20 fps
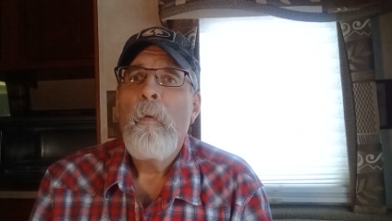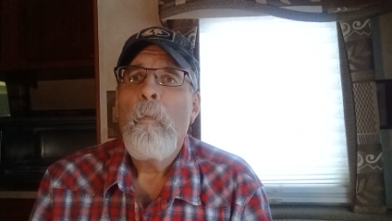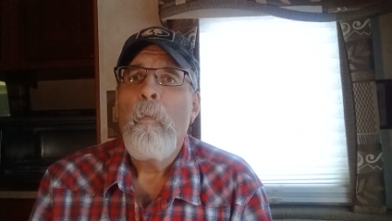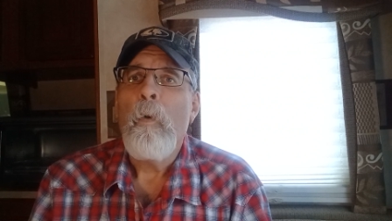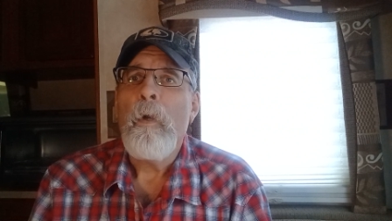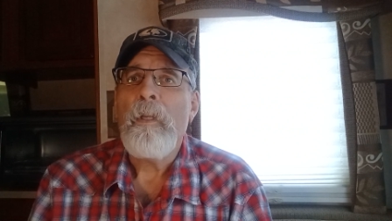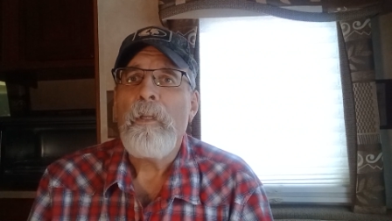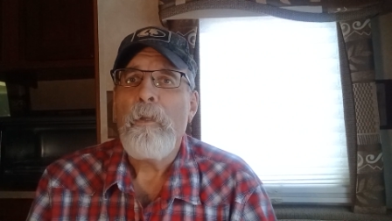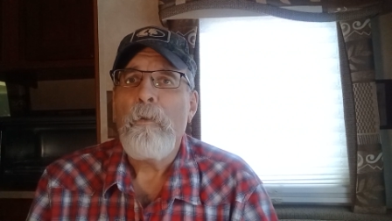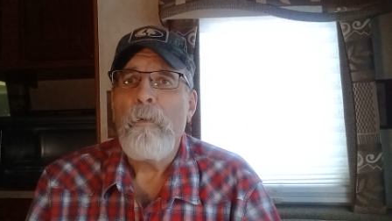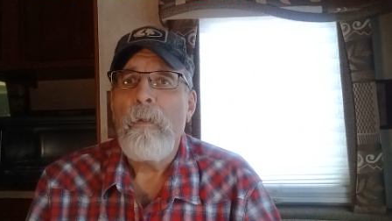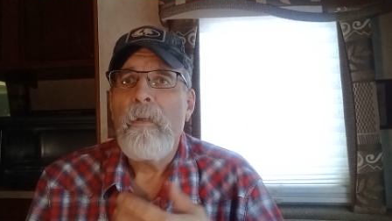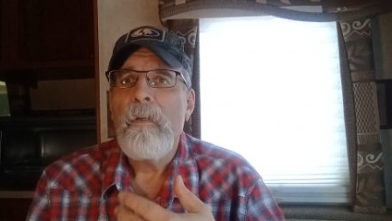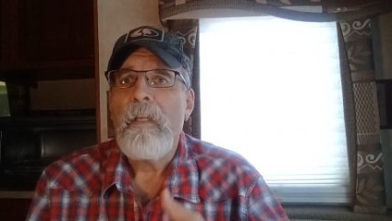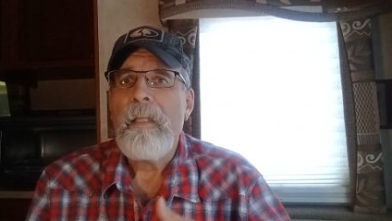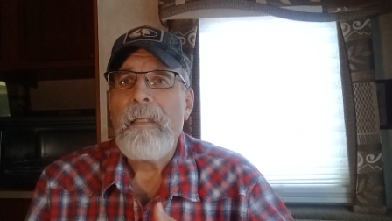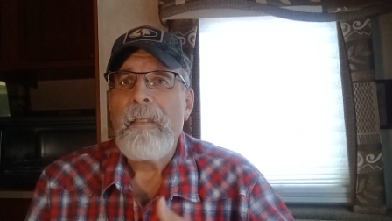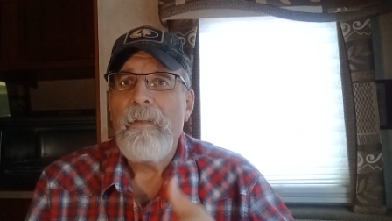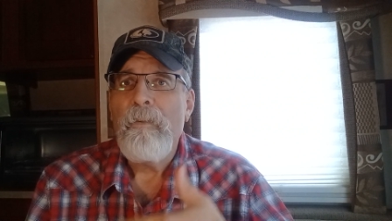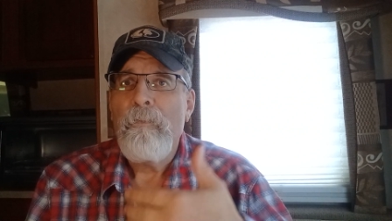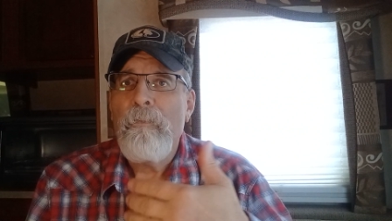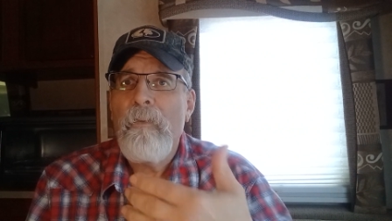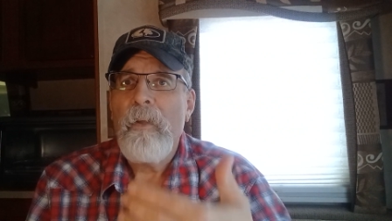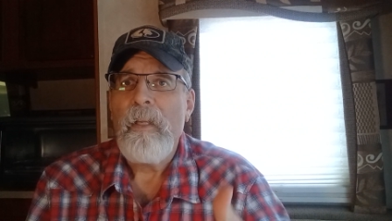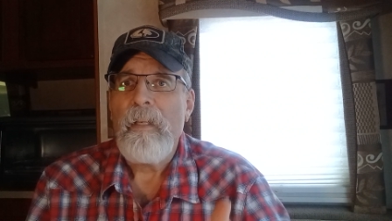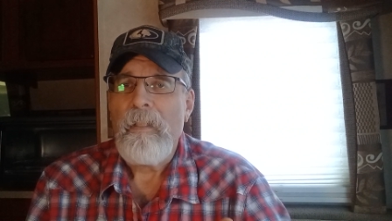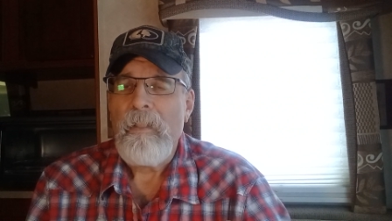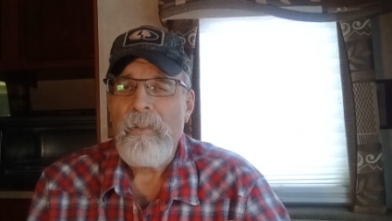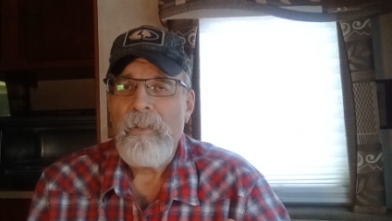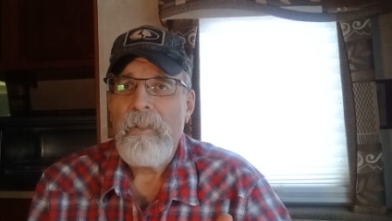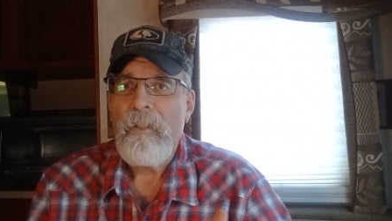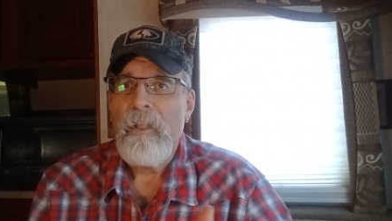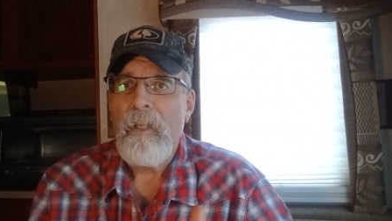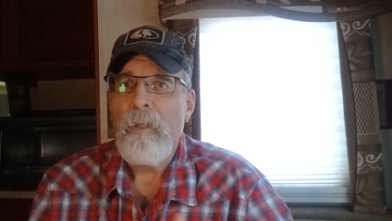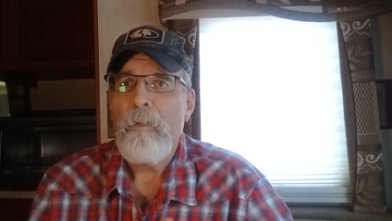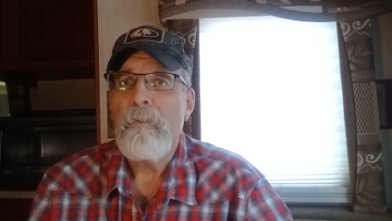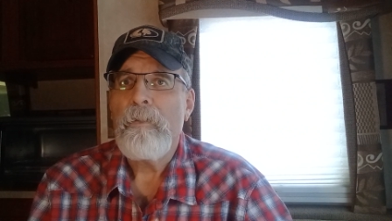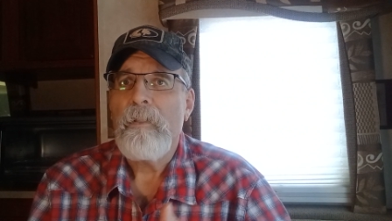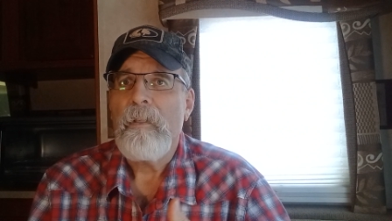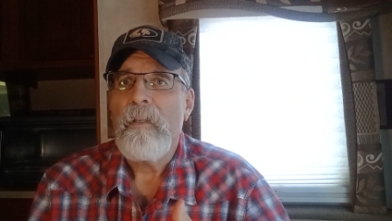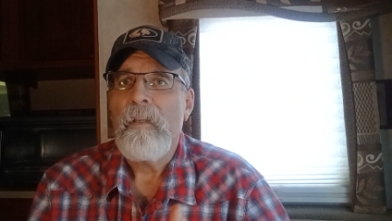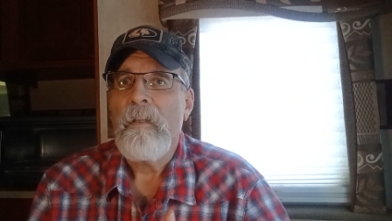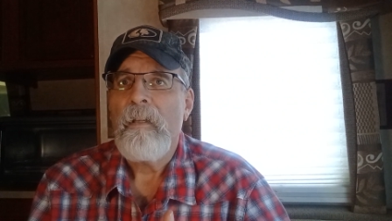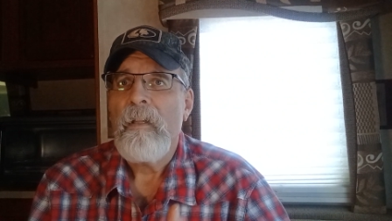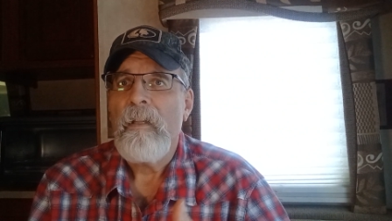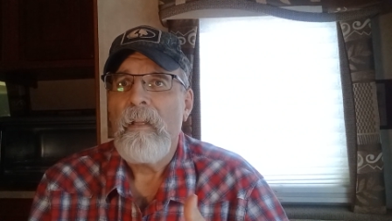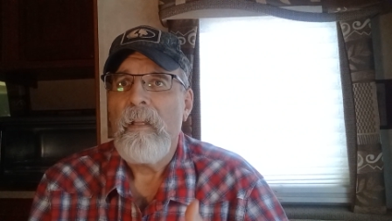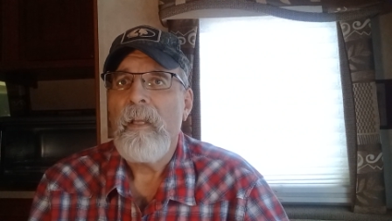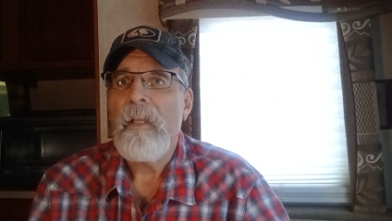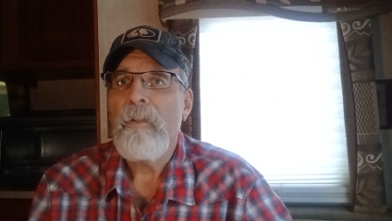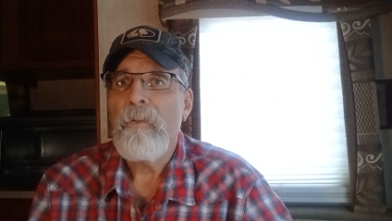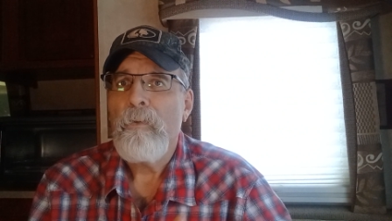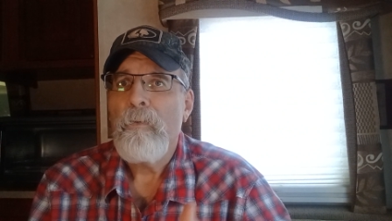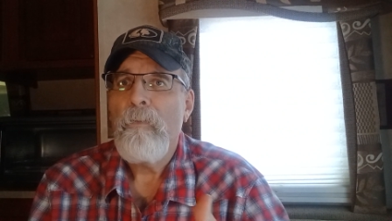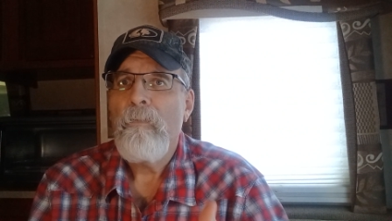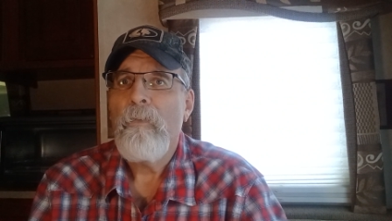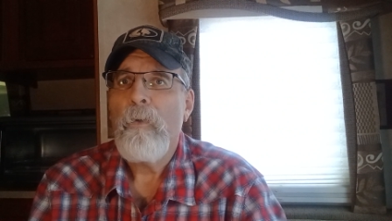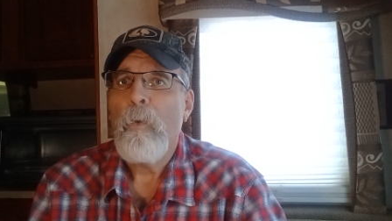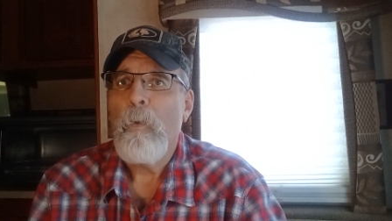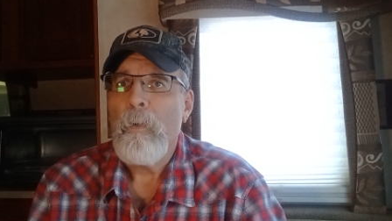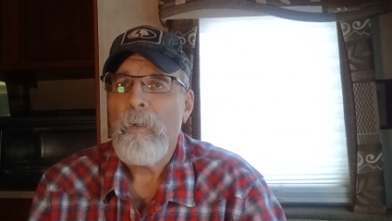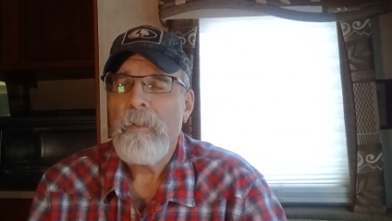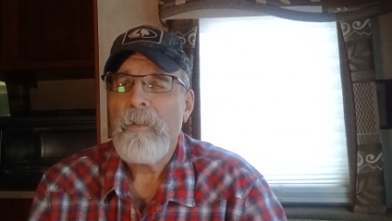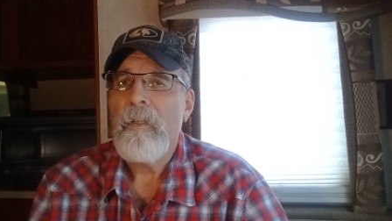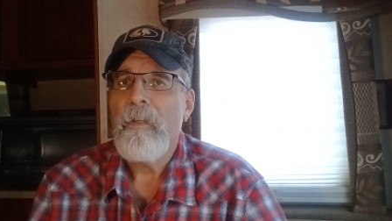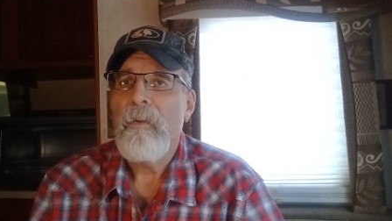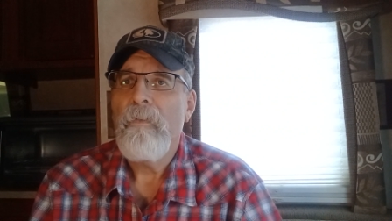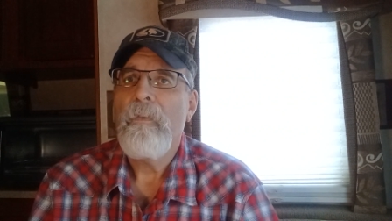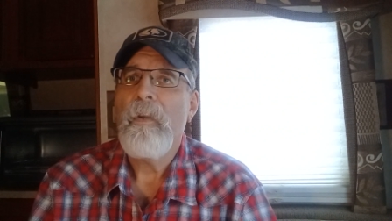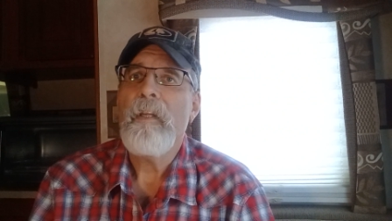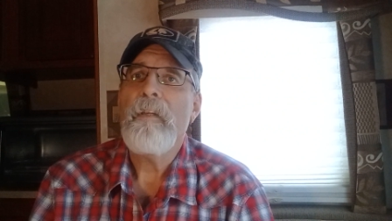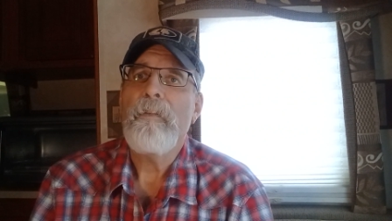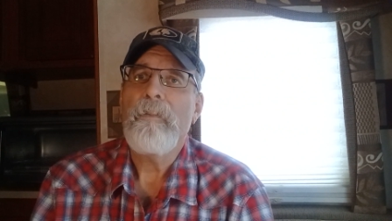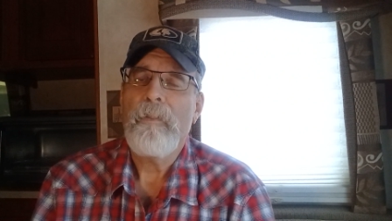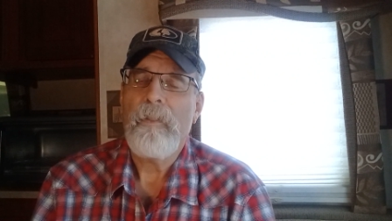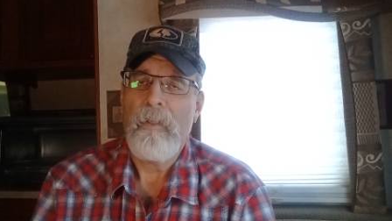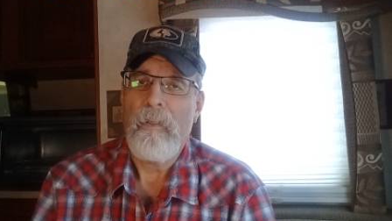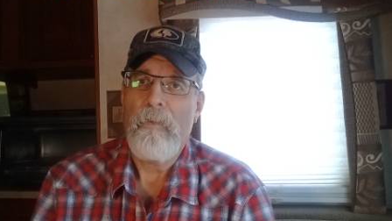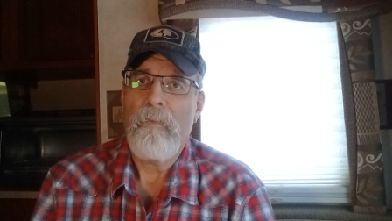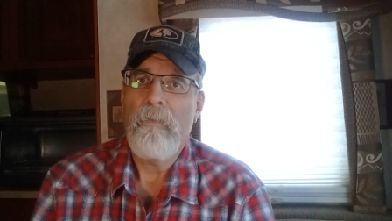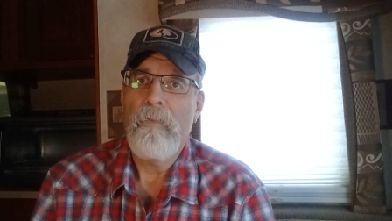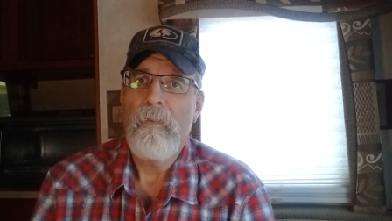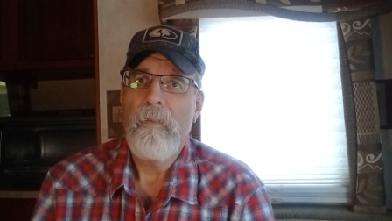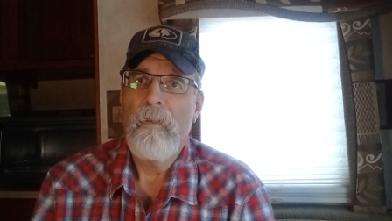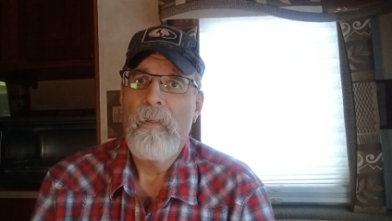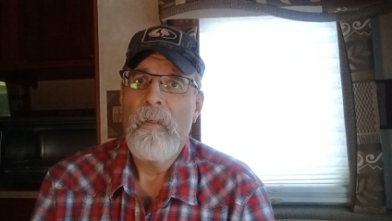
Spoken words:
when you look at defense, using lethal force to defend yourself.